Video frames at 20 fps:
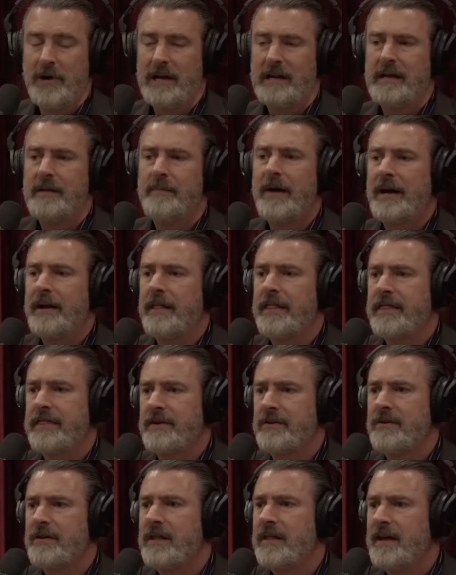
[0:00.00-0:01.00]
Probably about a
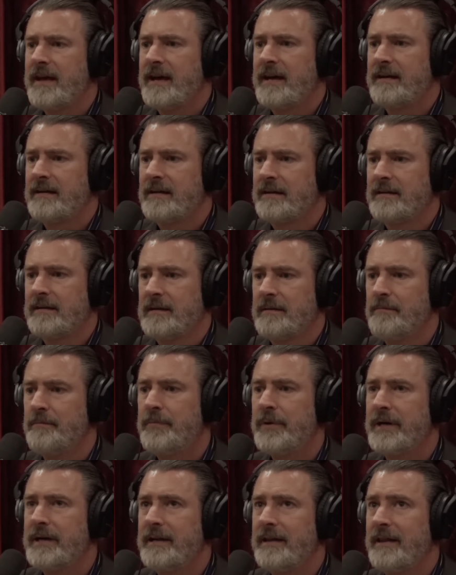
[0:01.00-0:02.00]
third of that.
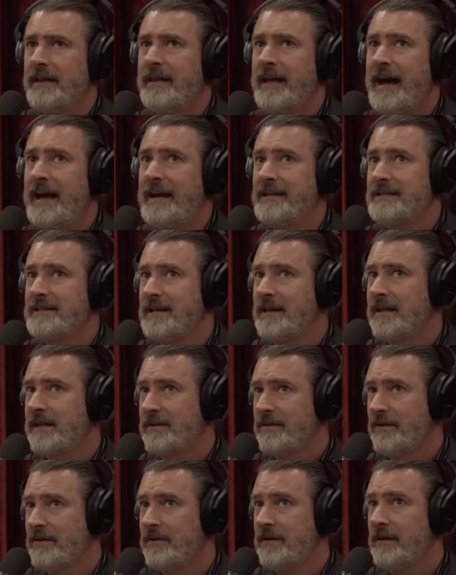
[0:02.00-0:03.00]
But that is a
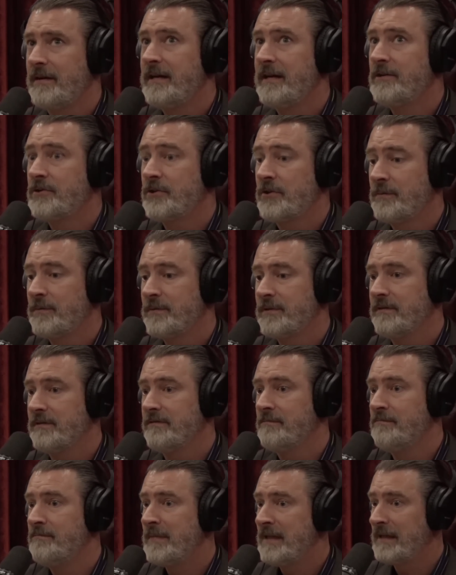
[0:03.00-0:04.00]
third in terms
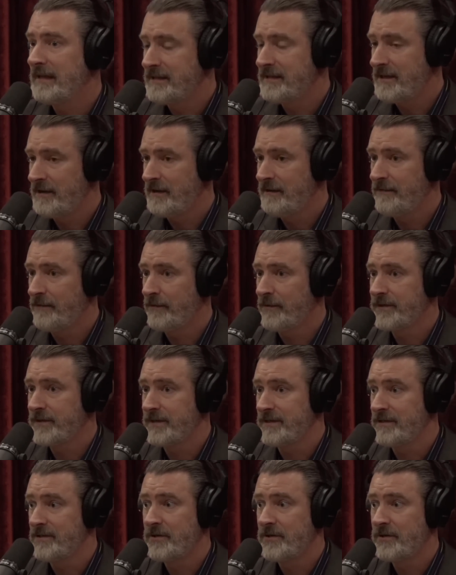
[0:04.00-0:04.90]
of military forces.